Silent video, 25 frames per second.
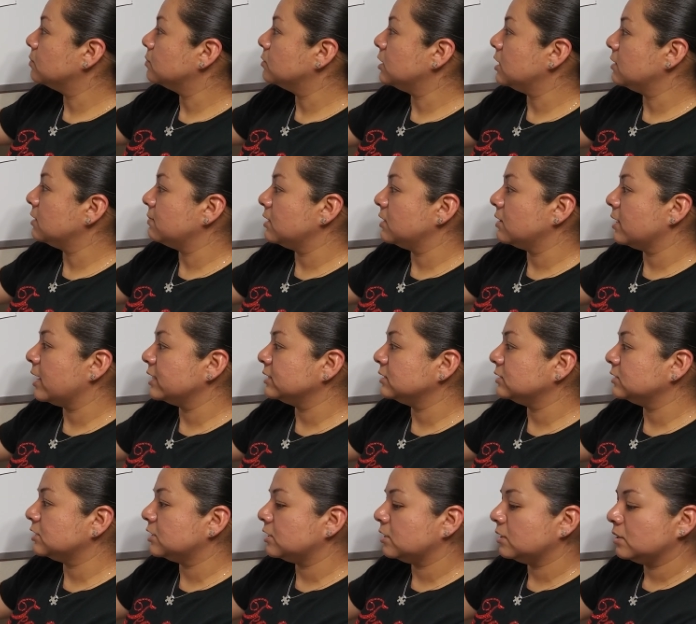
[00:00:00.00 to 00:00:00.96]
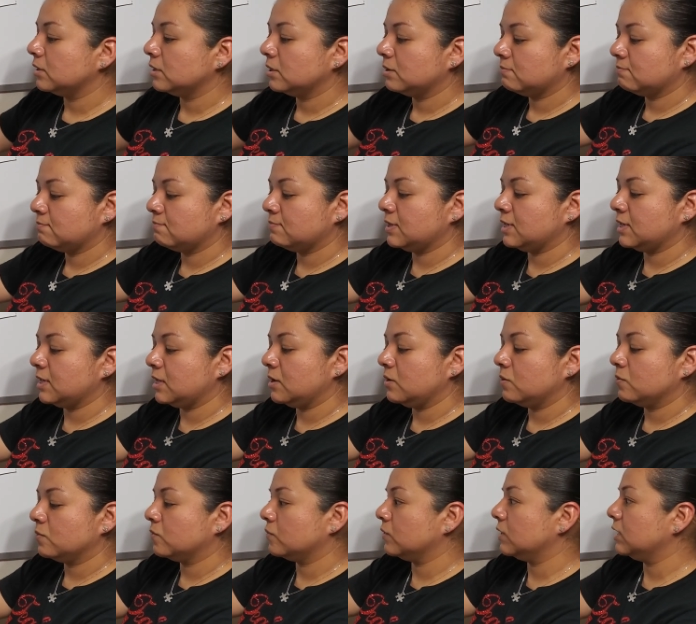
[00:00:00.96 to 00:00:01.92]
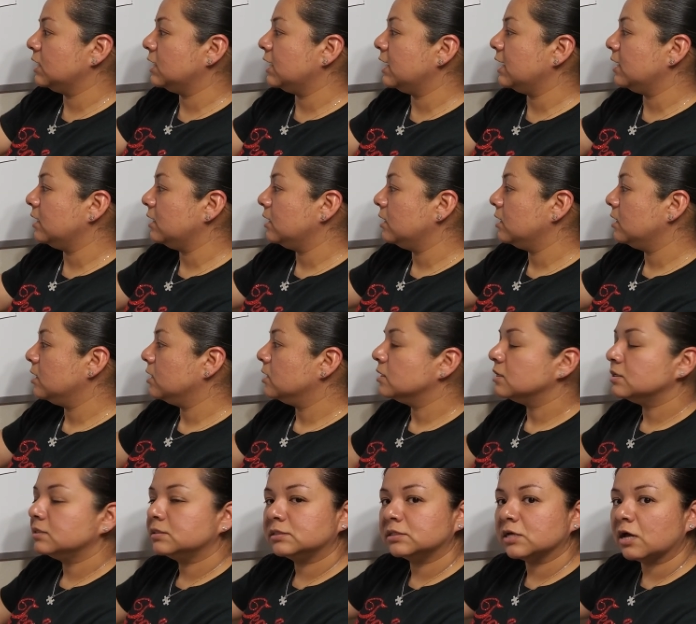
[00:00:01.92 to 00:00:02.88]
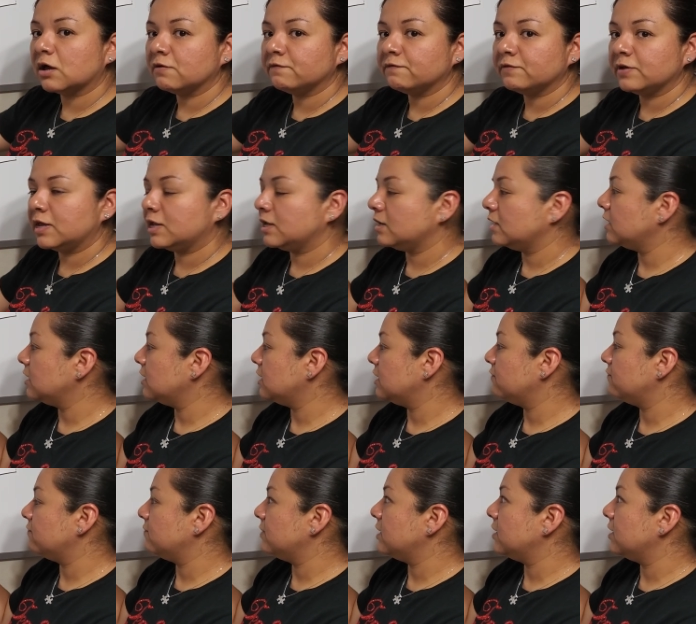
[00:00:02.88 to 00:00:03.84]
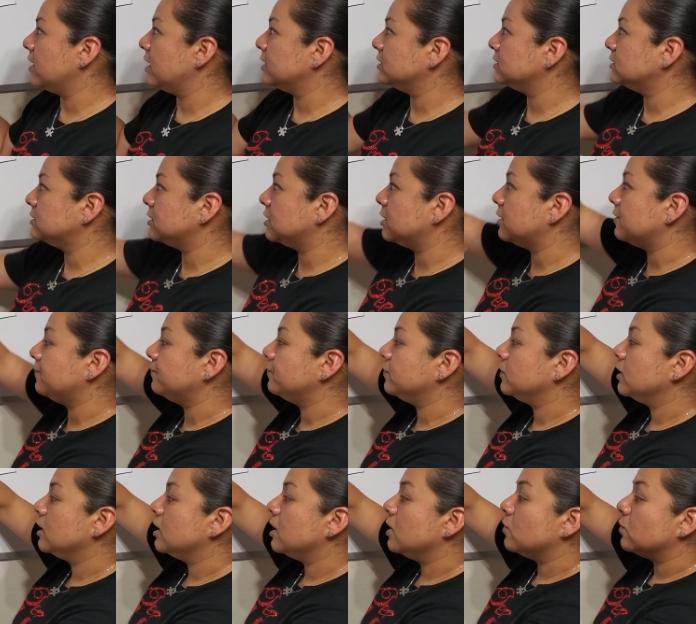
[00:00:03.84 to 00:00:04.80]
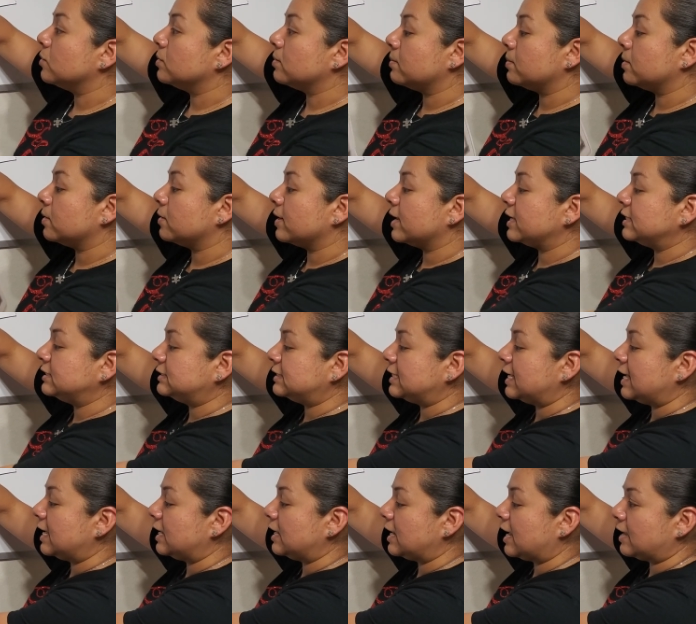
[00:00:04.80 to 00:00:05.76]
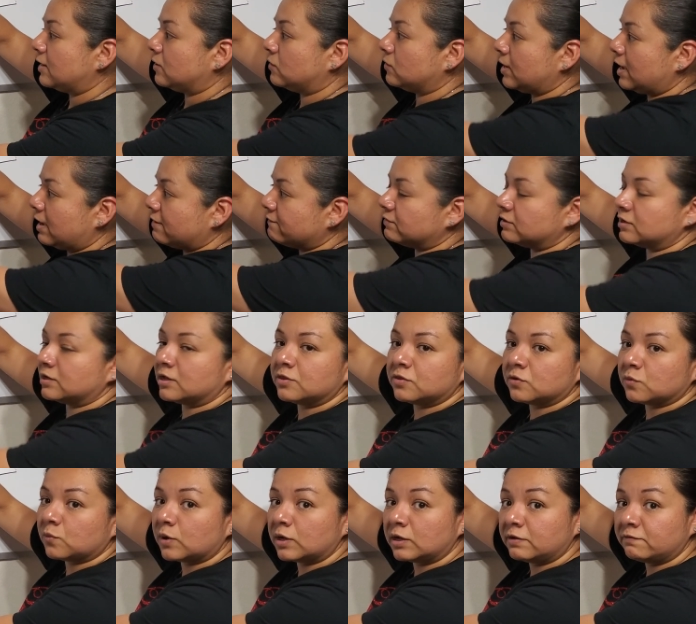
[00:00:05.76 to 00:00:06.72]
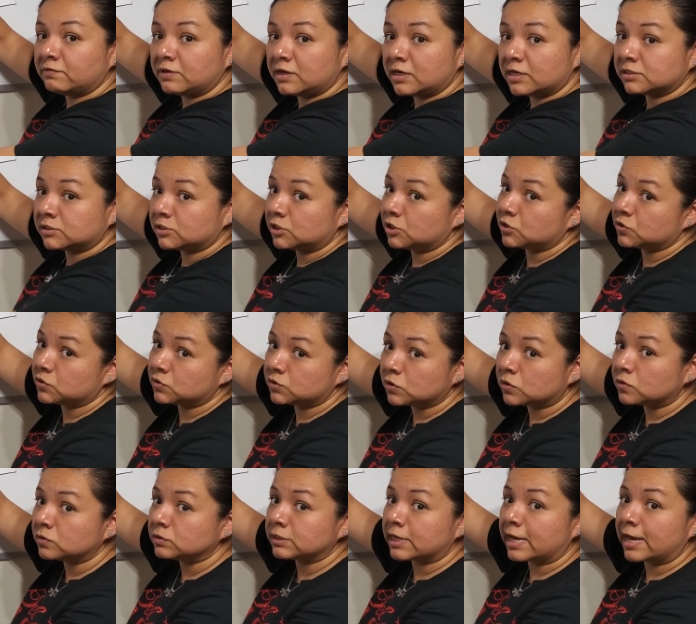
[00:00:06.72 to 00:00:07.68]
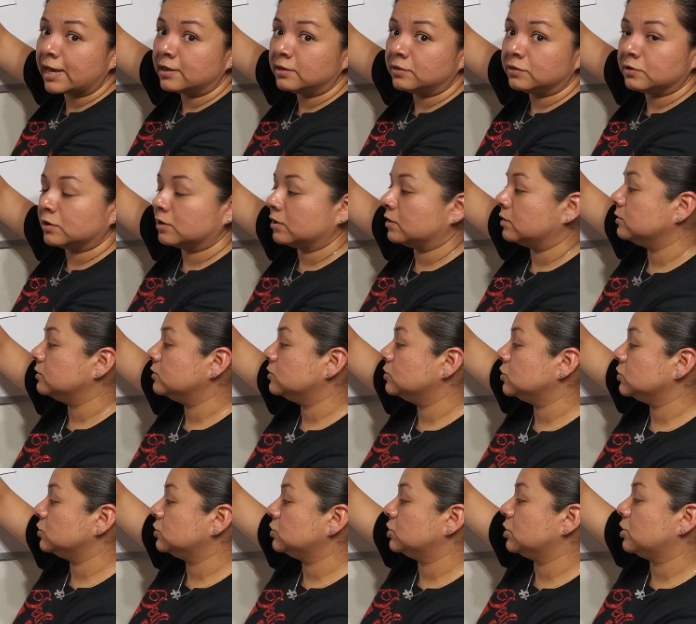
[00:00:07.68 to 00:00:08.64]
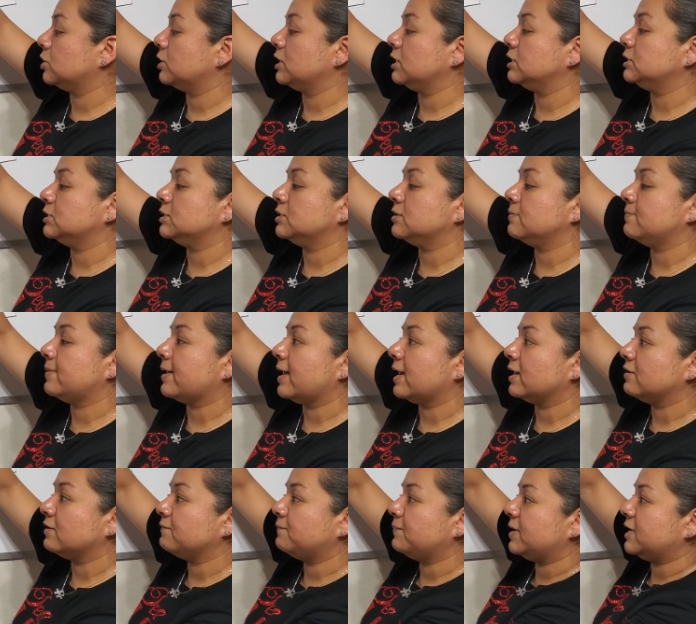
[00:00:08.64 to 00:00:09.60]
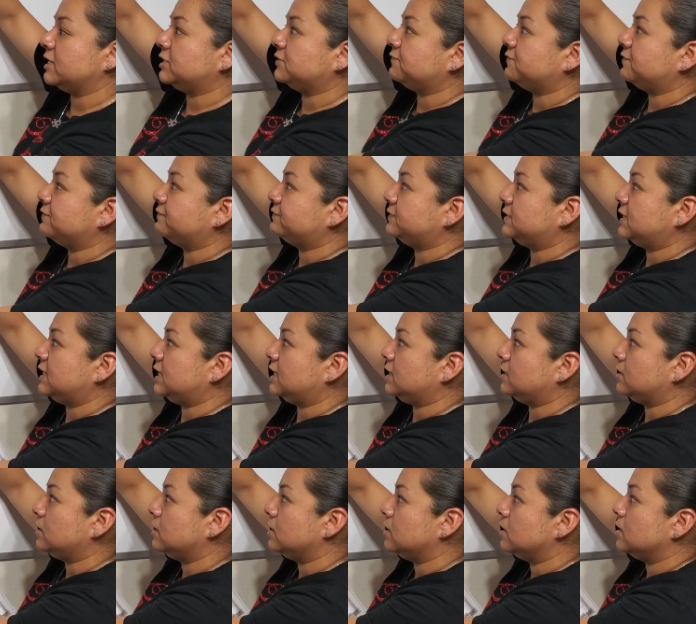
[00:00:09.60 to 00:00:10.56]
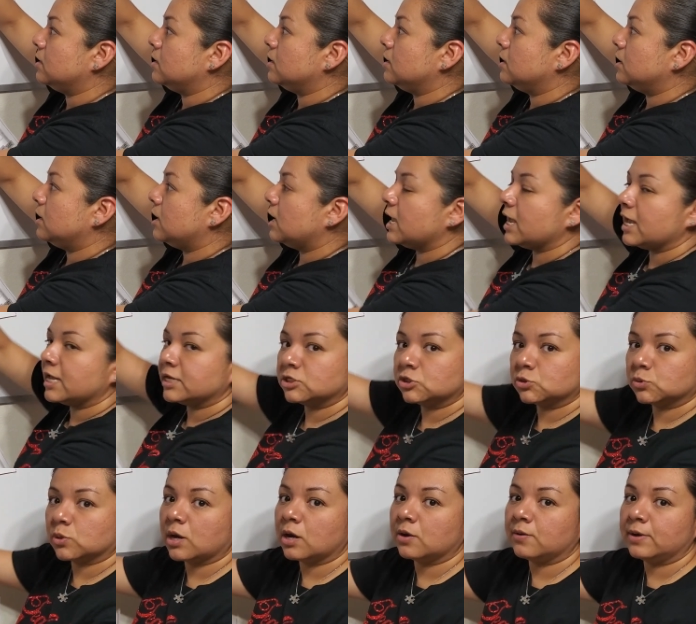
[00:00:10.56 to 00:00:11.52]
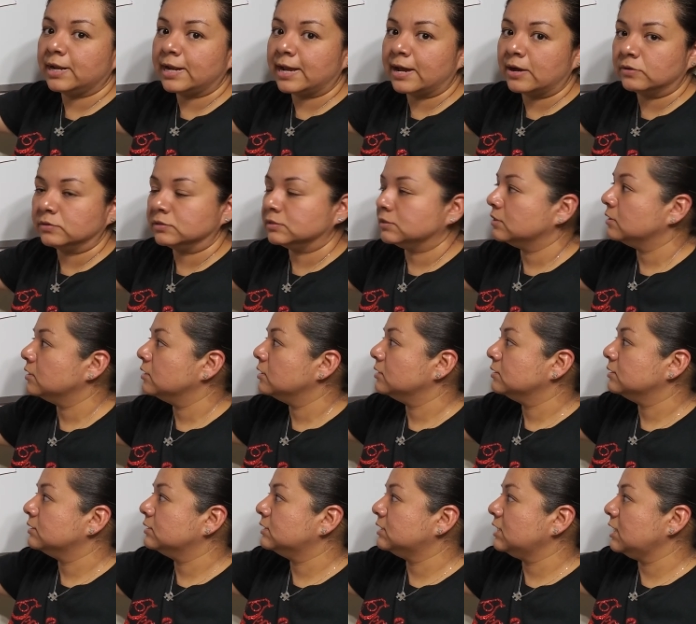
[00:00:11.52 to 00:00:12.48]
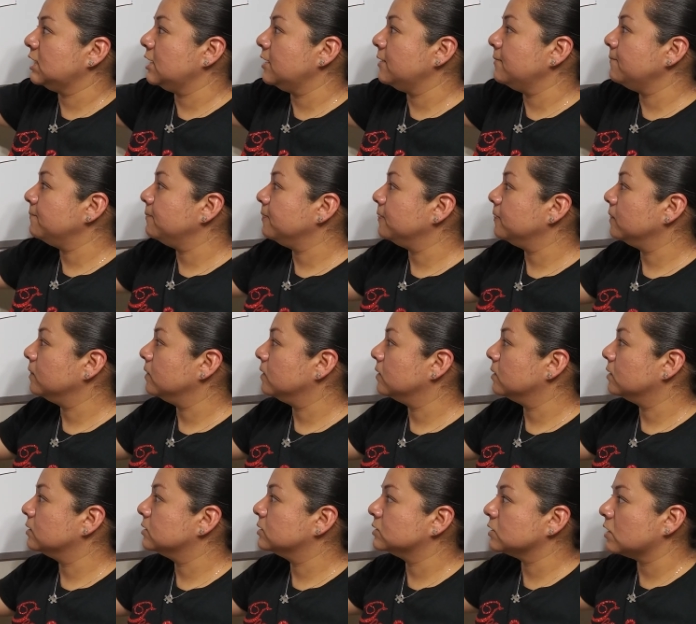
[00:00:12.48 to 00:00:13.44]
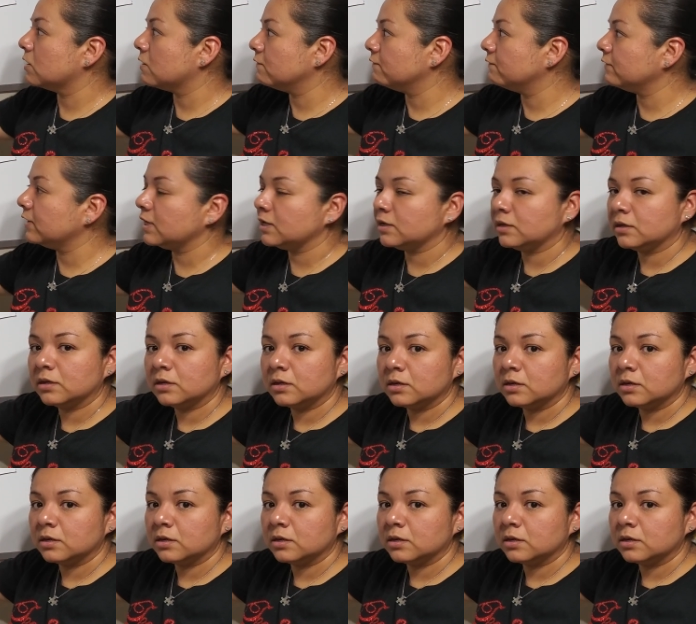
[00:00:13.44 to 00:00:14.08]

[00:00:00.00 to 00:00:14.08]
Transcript: give me your answer. B, read it, Solve it, give me your answer. Remember I said I don't have another one of these? You don't either. So turn it to the back of page 15 and draw it out. See? Solve it.